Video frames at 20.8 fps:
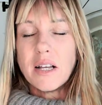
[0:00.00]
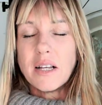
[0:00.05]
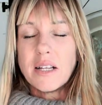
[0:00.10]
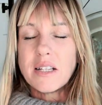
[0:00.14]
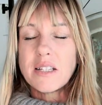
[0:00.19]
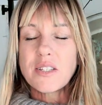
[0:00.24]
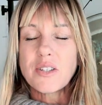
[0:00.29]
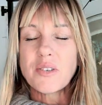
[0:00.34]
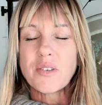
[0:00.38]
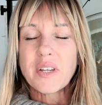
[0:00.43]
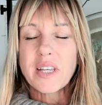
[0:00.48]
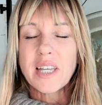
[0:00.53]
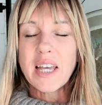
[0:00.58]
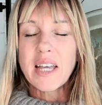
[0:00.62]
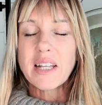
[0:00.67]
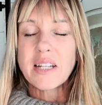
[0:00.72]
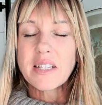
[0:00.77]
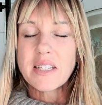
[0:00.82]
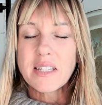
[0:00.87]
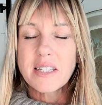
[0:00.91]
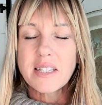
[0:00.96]
So
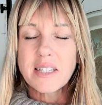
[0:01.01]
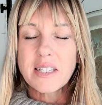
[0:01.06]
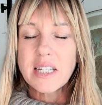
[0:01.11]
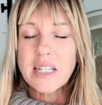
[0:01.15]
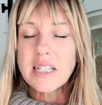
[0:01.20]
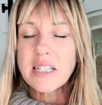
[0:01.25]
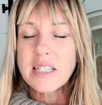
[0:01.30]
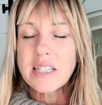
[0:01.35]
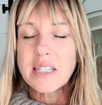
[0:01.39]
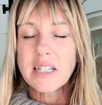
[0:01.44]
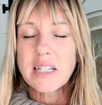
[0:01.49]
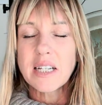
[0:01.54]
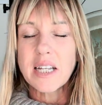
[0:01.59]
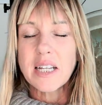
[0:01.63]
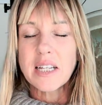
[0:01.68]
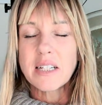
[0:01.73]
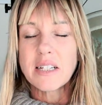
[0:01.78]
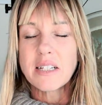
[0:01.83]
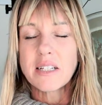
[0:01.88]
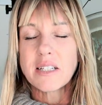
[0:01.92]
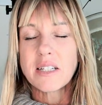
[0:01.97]
again, sensing
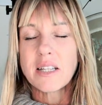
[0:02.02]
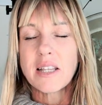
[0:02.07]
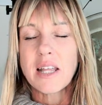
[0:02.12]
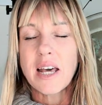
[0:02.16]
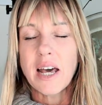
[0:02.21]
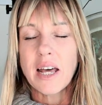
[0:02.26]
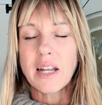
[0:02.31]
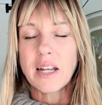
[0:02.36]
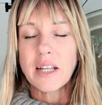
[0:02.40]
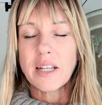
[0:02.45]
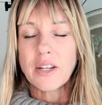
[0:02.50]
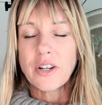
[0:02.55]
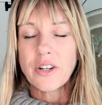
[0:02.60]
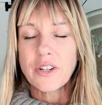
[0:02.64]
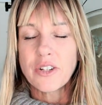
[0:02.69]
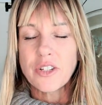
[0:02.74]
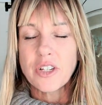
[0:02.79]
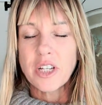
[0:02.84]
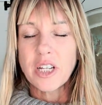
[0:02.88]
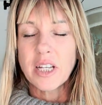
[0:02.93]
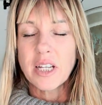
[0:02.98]
into that
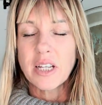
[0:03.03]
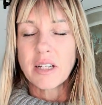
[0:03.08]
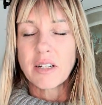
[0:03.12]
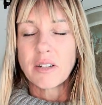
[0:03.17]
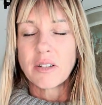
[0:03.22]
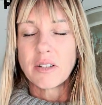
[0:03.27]
energy.